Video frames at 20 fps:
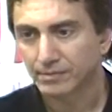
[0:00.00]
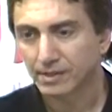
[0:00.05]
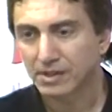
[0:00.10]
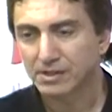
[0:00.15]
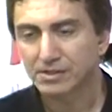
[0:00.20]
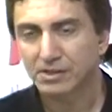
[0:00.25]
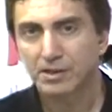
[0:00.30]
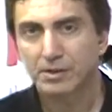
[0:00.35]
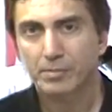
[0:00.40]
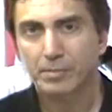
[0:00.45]

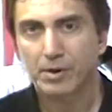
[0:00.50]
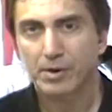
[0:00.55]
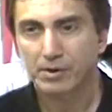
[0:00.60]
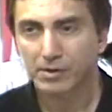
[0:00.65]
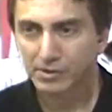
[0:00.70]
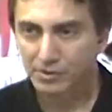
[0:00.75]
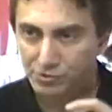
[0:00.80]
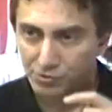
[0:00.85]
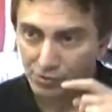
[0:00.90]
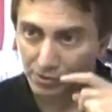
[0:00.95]
That's the
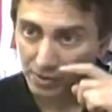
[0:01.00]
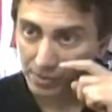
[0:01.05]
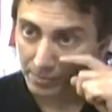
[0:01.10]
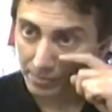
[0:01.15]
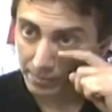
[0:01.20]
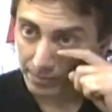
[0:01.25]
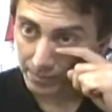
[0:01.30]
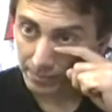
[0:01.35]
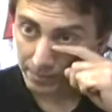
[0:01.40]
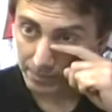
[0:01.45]
American dream.
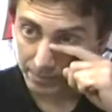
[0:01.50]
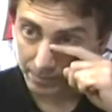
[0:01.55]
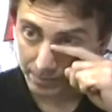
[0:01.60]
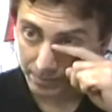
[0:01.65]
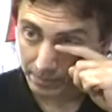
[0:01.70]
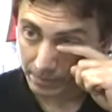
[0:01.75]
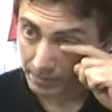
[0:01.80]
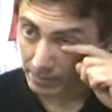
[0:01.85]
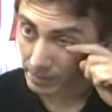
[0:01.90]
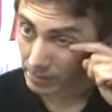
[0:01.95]
Start
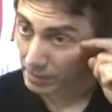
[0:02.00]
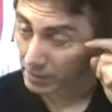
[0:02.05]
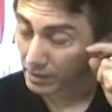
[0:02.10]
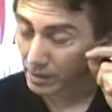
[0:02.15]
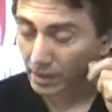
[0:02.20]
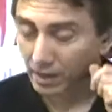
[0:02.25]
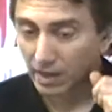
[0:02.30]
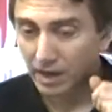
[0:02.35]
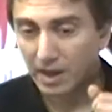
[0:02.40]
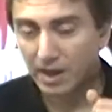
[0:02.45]
out money. You
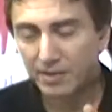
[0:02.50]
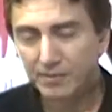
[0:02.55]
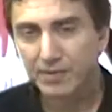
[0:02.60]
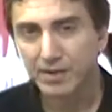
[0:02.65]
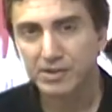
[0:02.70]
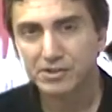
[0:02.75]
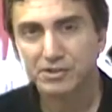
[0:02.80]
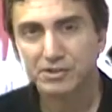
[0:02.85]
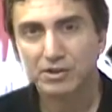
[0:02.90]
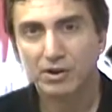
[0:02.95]
got to have
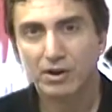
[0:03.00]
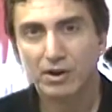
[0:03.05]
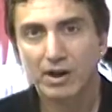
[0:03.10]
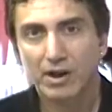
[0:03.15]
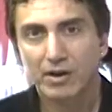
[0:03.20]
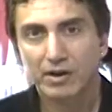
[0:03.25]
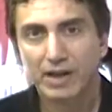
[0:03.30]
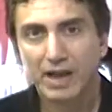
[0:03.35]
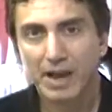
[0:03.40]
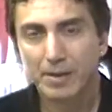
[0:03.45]
that start
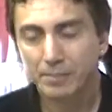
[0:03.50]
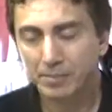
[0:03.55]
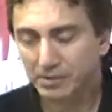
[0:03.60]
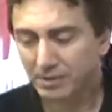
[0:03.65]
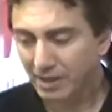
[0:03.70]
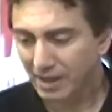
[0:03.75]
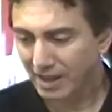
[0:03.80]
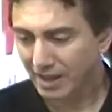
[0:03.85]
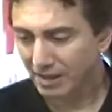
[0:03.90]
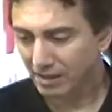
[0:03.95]
out
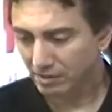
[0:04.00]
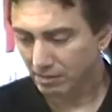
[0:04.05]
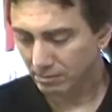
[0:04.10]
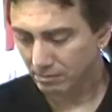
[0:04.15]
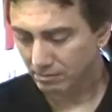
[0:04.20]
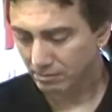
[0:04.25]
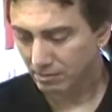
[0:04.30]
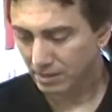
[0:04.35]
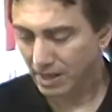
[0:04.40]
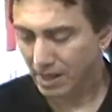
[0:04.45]
capital. Capital.
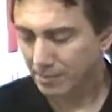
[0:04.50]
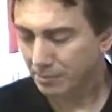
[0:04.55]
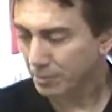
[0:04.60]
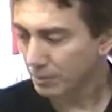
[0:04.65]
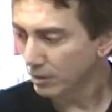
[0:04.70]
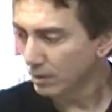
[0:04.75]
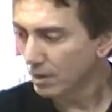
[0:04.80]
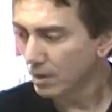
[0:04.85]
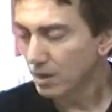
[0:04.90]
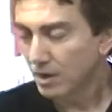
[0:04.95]

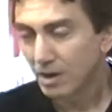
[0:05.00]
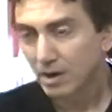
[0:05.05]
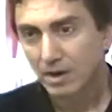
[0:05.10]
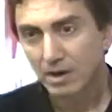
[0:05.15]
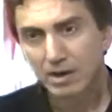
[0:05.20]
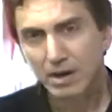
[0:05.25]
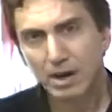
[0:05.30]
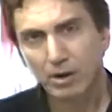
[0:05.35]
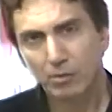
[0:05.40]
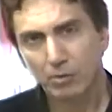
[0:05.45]
Yeah.
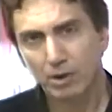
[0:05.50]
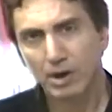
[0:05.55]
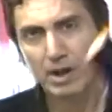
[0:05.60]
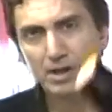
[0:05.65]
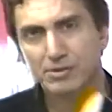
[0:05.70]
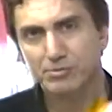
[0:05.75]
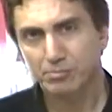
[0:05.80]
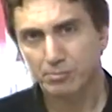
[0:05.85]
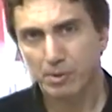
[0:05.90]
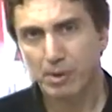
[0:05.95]
Now, what
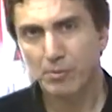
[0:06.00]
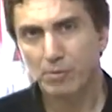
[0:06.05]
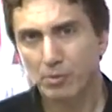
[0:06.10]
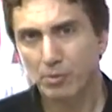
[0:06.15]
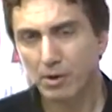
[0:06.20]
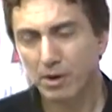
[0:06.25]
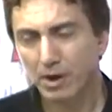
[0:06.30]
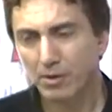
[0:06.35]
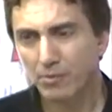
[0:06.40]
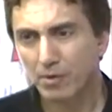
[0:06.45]
I remember
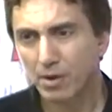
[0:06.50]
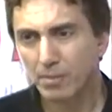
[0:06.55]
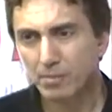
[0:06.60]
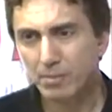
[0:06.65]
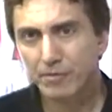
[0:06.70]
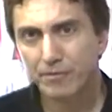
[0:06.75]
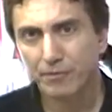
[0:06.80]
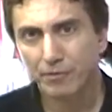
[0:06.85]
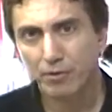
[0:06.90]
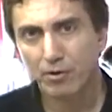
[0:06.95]
what I read
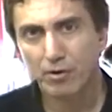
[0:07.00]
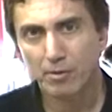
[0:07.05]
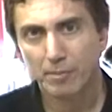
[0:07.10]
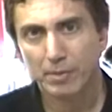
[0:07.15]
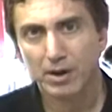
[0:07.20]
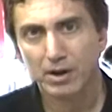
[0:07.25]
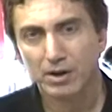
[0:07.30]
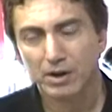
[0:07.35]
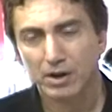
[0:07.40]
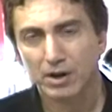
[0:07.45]
before
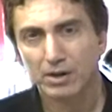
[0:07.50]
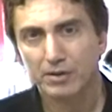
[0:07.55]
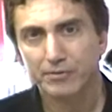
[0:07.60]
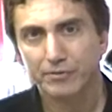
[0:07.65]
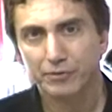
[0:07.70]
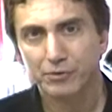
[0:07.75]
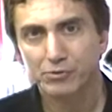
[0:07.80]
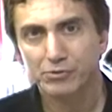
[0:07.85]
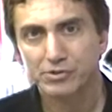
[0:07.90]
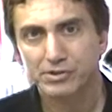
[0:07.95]
about cutting
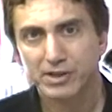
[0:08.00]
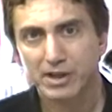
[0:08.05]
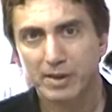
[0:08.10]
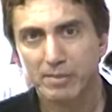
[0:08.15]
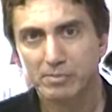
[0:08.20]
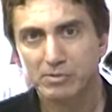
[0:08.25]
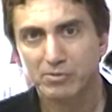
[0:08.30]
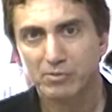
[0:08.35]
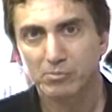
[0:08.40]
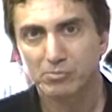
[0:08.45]
food
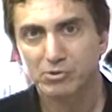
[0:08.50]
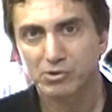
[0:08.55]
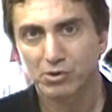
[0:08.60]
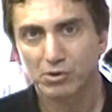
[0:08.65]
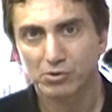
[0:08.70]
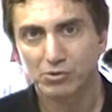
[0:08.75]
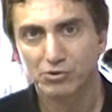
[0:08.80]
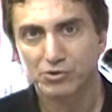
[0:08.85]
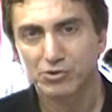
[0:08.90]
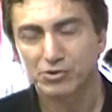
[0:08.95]
stamps from
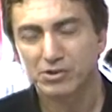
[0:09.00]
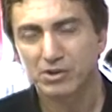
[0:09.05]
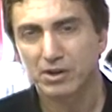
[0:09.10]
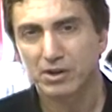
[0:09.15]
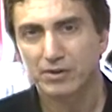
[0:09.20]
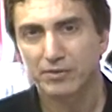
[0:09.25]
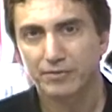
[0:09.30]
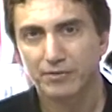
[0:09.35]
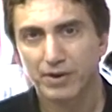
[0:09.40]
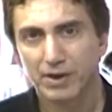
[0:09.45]
soldiers
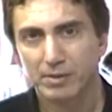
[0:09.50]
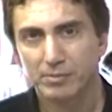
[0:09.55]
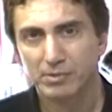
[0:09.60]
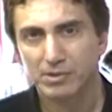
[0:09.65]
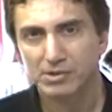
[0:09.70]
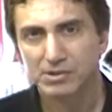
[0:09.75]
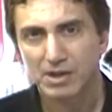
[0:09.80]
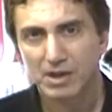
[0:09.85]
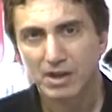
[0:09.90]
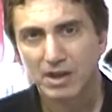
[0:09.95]
and their
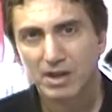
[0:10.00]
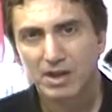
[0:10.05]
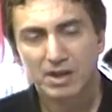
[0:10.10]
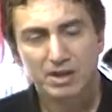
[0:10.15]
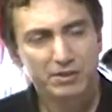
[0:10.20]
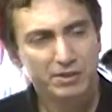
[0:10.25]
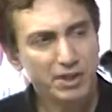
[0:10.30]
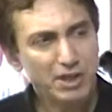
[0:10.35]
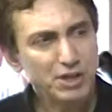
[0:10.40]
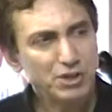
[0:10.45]
families.
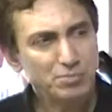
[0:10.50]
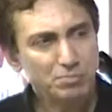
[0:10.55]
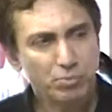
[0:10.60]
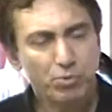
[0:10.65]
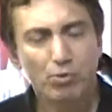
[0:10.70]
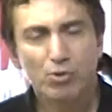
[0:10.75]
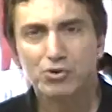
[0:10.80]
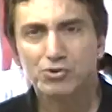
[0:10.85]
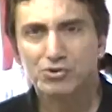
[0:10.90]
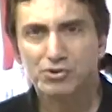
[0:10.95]
These
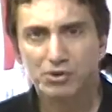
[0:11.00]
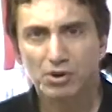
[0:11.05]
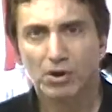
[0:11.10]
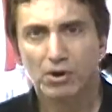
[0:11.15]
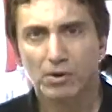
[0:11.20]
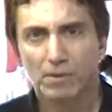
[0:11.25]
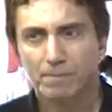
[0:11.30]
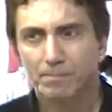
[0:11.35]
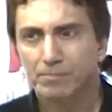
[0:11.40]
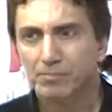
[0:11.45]
poor
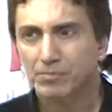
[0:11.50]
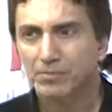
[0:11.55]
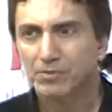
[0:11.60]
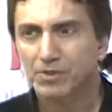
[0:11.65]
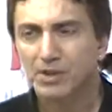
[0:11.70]
souls. Yeah.